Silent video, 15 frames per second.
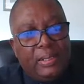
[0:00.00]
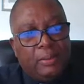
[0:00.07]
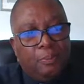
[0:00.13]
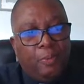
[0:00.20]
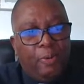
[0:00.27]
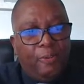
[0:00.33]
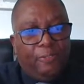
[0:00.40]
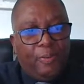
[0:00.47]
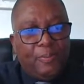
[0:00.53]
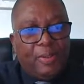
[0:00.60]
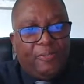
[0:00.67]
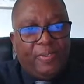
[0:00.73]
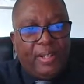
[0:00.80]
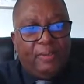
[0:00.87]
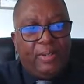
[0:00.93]
let's move from
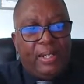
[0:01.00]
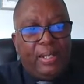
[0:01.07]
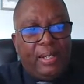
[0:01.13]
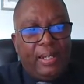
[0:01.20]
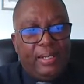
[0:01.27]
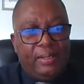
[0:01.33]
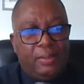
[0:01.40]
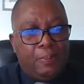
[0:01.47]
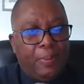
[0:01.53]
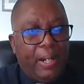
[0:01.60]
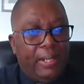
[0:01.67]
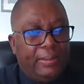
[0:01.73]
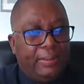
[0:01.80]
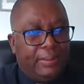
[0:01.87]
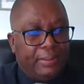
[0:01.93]
the theory into
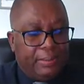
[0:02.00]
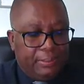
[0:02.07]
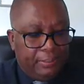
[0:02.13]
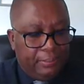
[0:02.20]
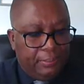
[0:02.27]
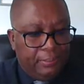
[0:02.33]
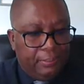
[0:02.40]
practice.